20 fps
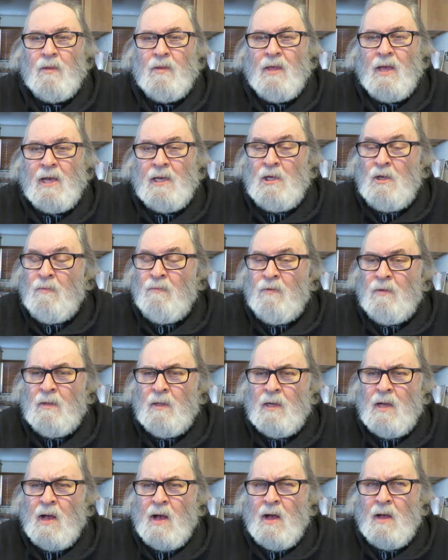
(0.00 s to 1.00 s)
Thank you for
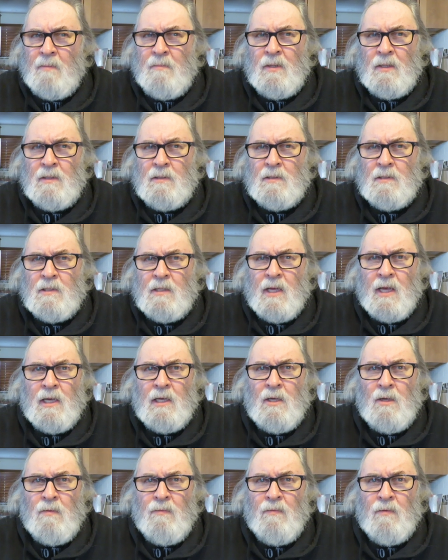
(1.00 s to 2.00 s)
the comments.
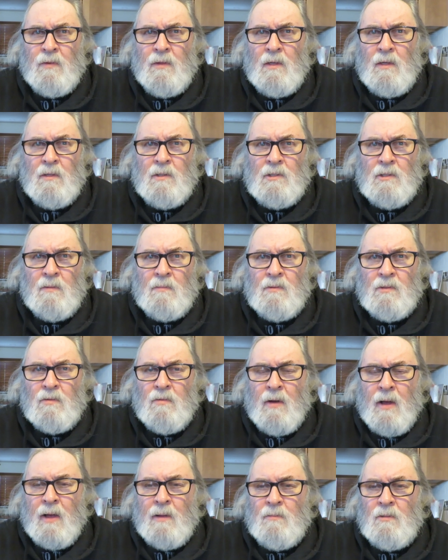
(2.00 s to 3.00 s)
Thank you for the new
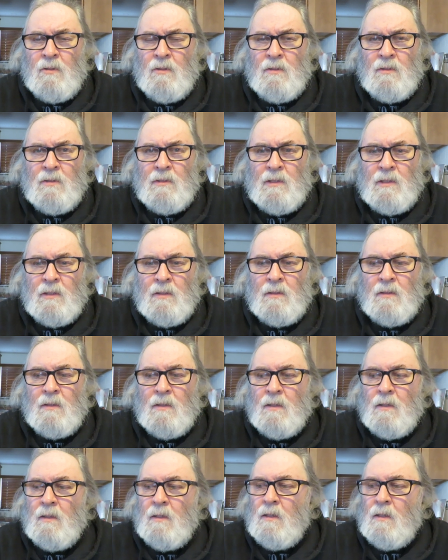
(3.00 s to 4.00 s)
subscribers and